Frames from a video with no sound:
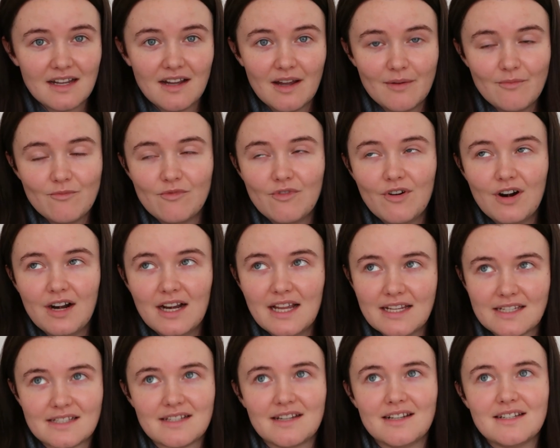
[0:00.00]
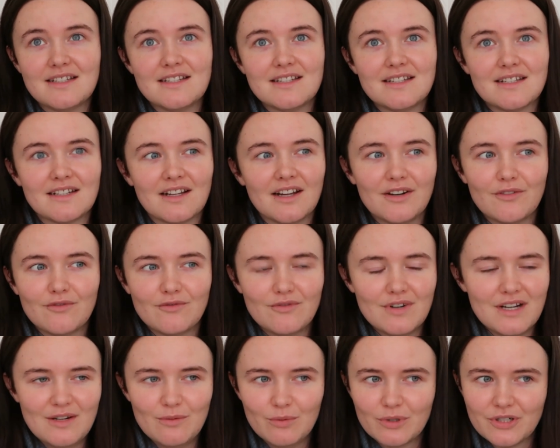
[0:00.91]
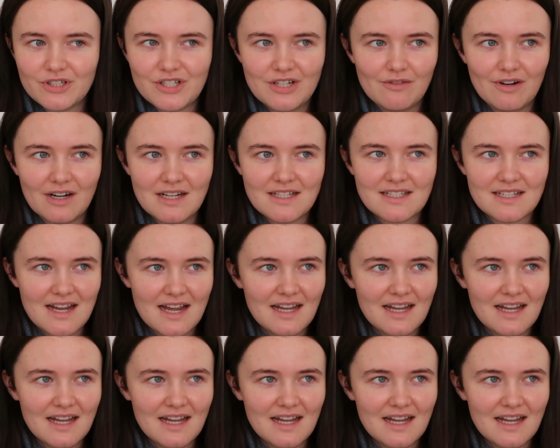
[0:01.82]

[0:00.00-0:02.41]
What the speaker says: I'm really excited to kind of read what she writes